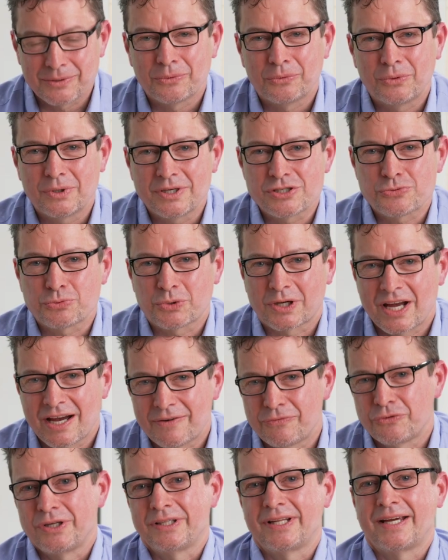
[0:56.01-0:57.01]
What is
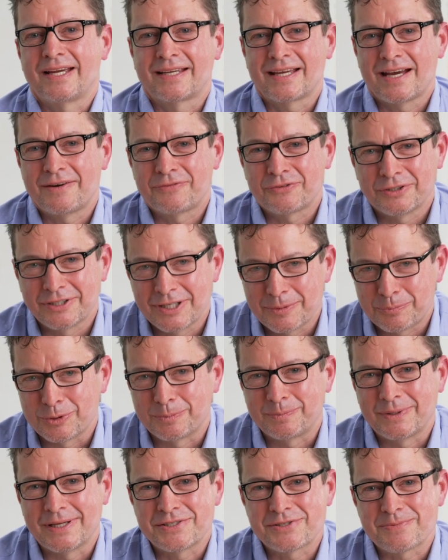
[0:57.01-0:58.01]
recovery like after hip
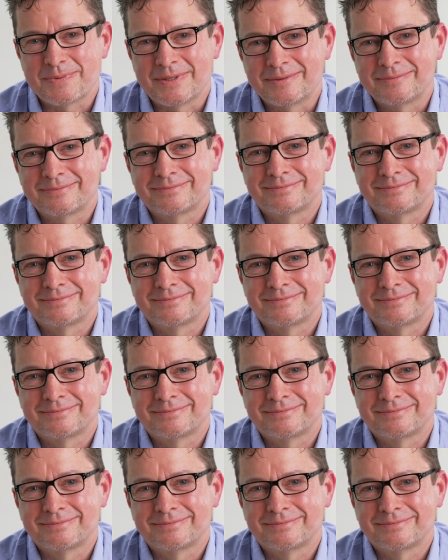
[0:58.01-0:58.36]
replacement?